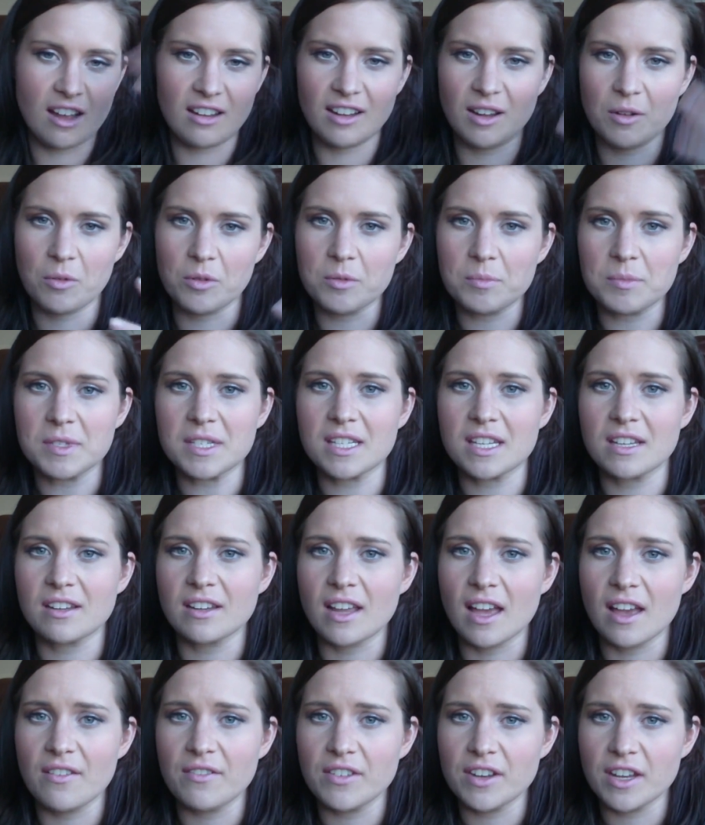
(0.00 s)
out like one of my
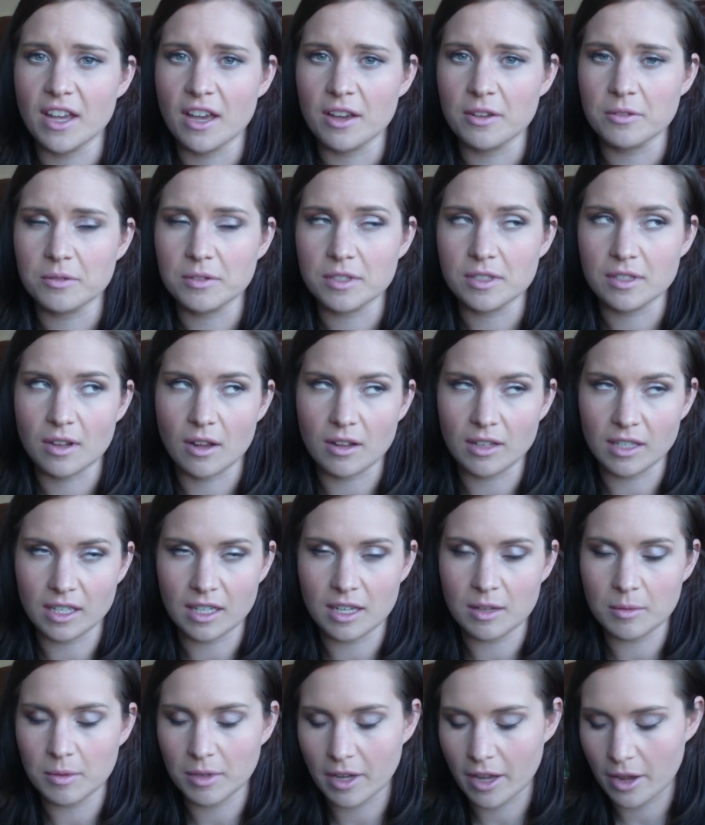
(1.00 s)
skincare videos, I'll
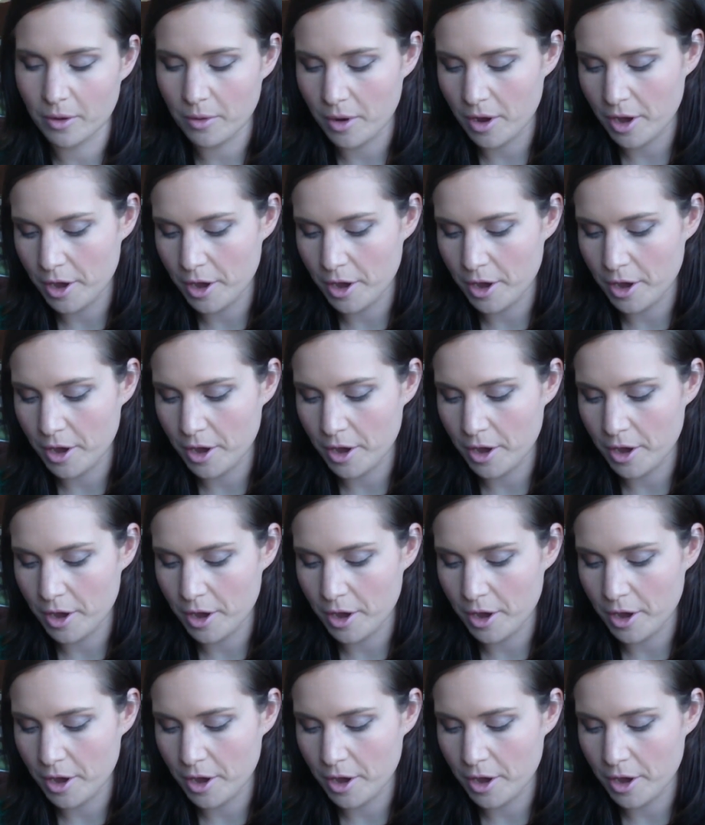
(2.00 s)
link it below,